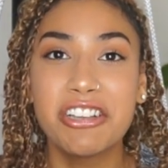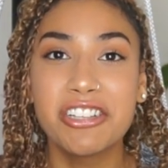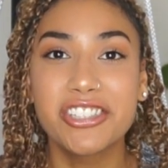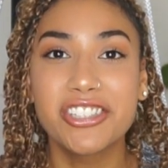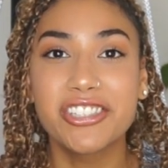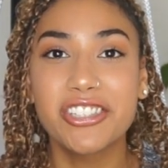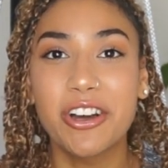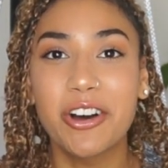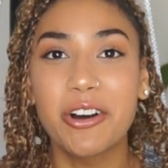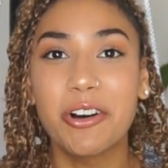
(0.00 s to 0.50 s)

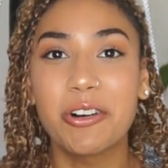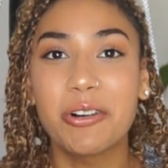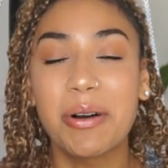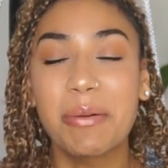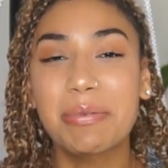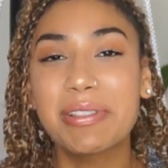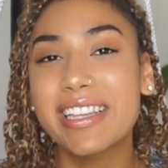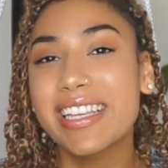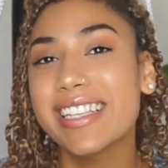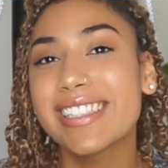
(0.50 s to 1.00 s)

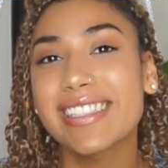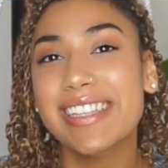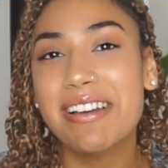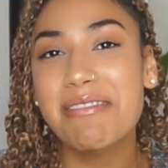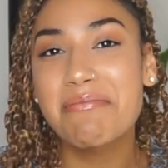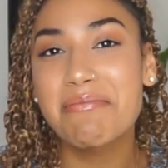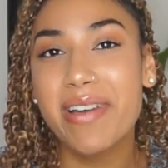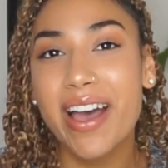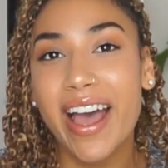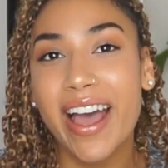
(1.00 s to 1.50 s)
So please
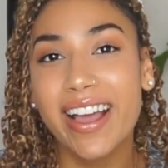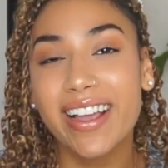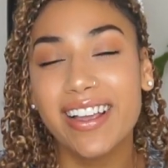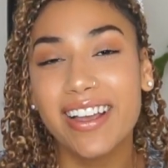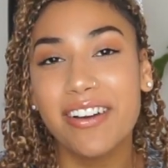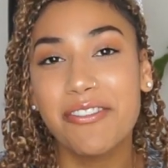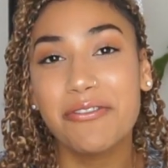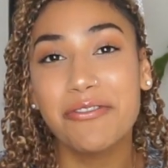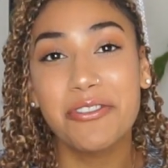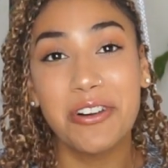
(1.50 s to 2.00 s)
come back